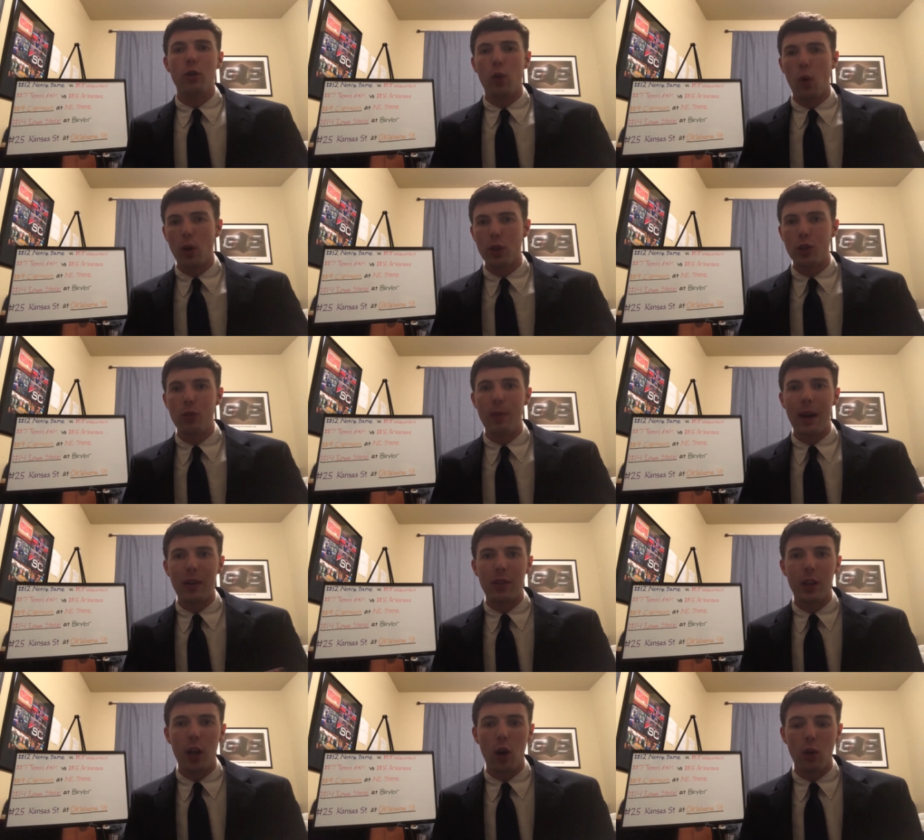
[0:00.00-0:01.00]
Torched New
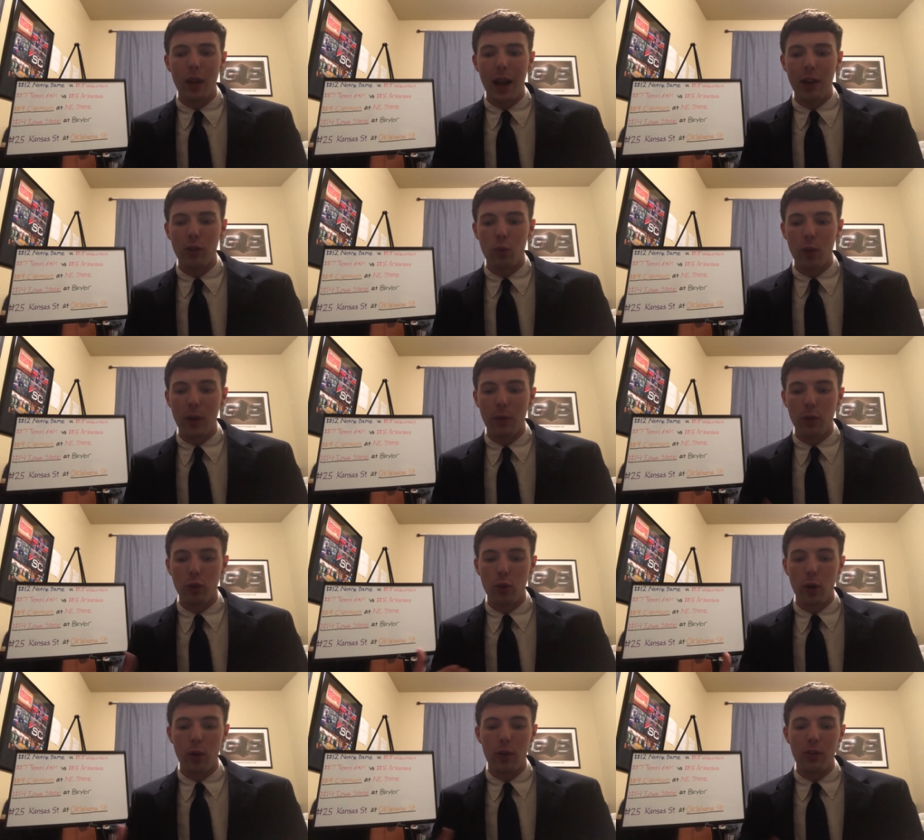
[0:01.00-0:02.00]
Mexico last week for
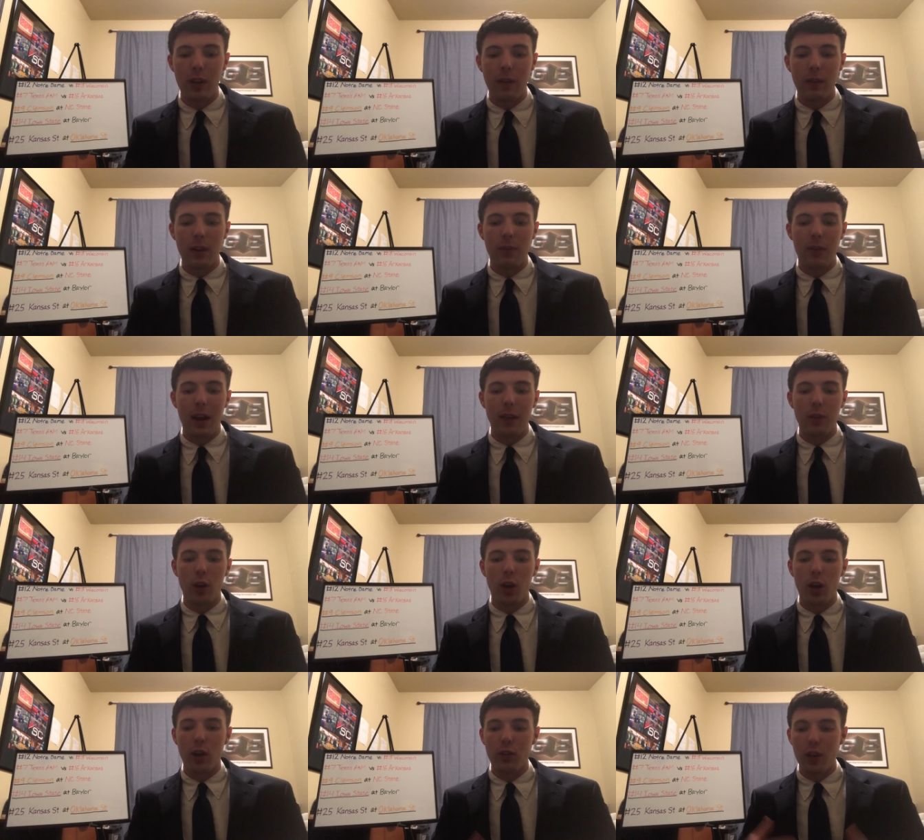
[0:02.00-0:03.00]
275
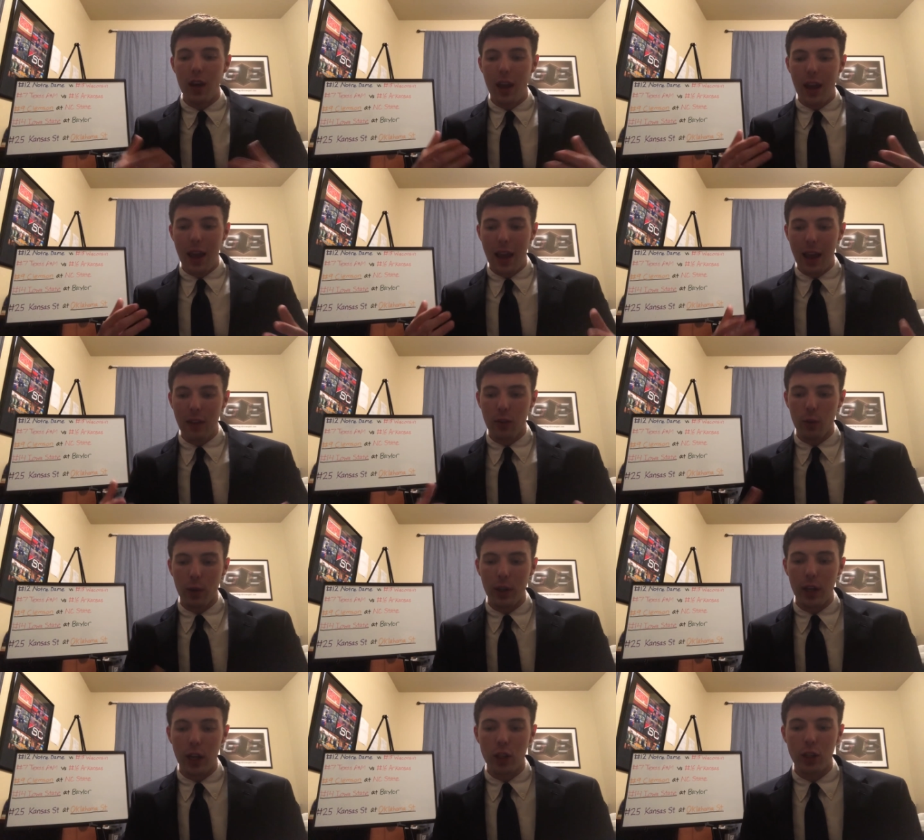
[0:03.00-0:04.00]
yards and
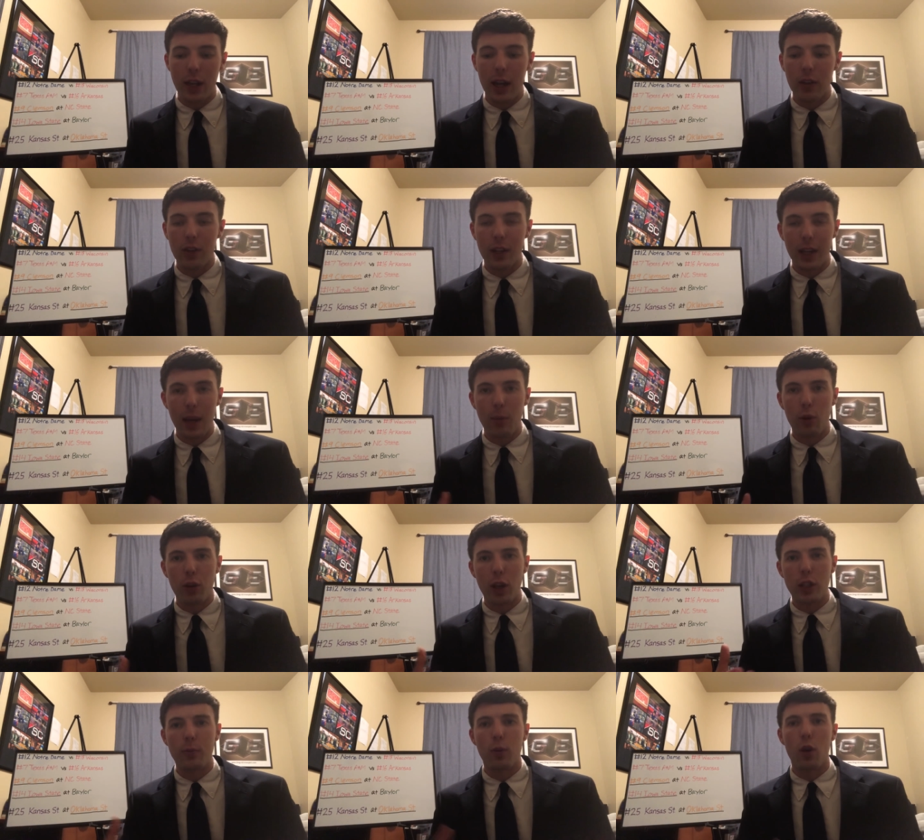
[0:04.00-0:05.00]
three touchdowns. And again, we'll
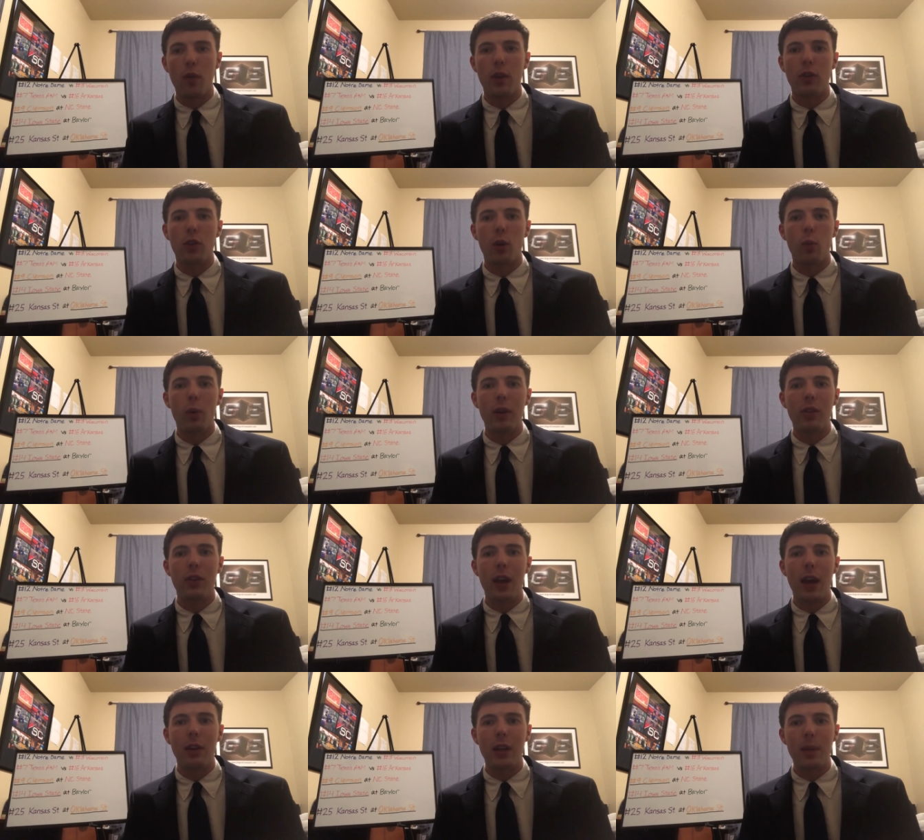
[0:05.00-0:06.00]
touch more on this on
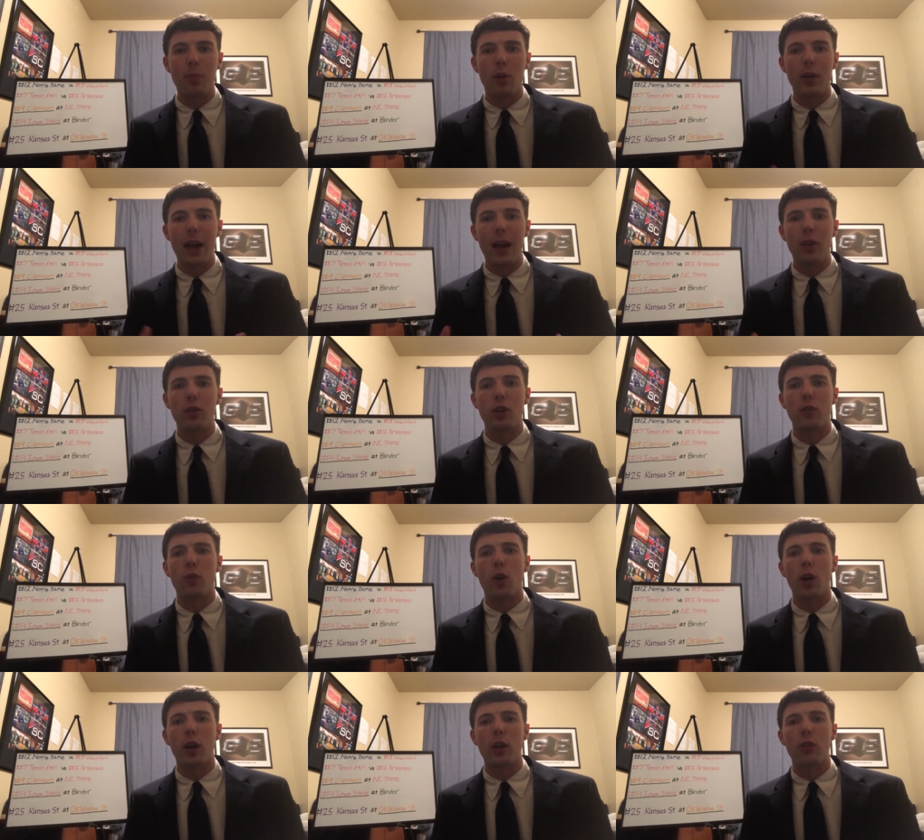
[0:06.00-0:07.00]
Wednesday, deeper analysis
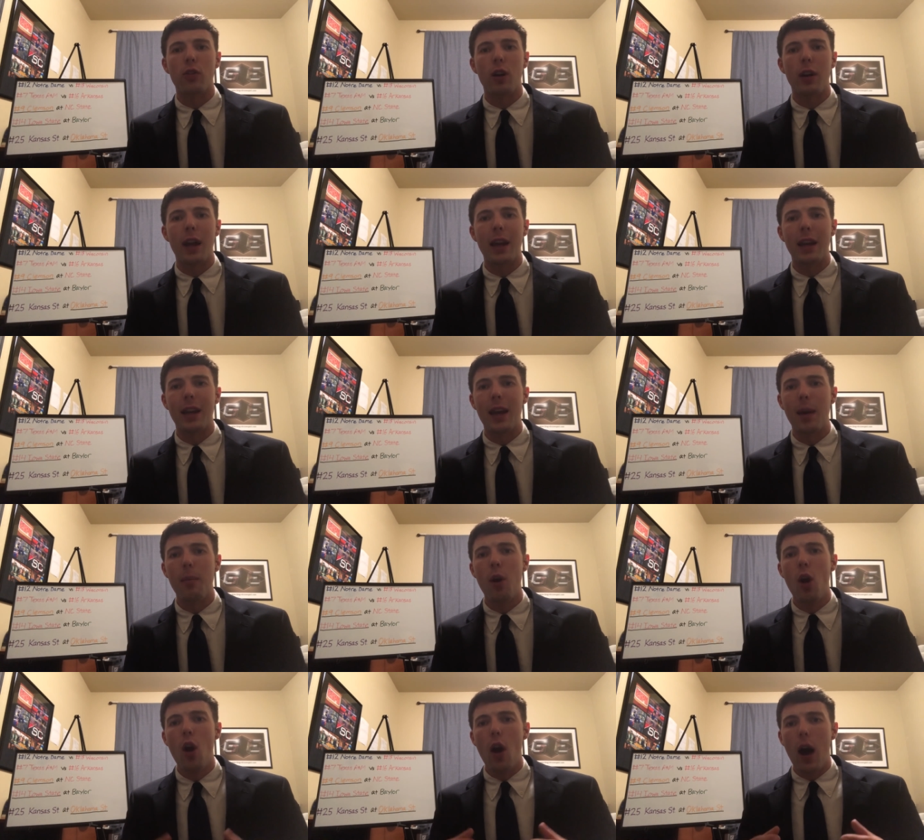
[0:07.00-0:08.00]
for Arkansas and
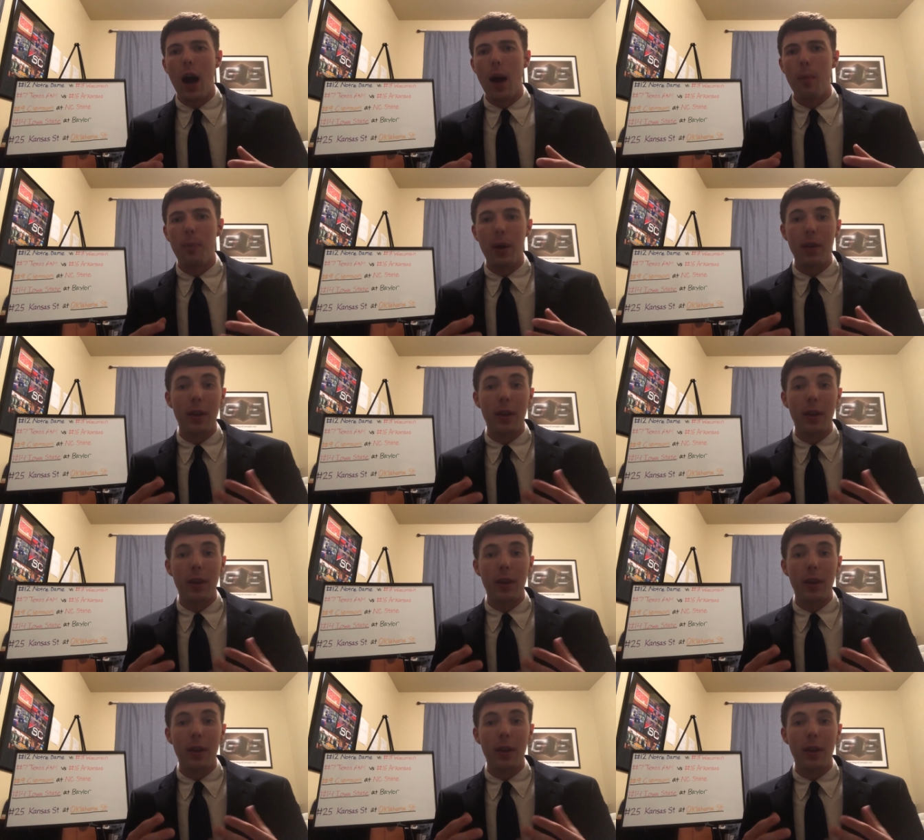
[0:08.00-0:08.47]
A&M. Uh, but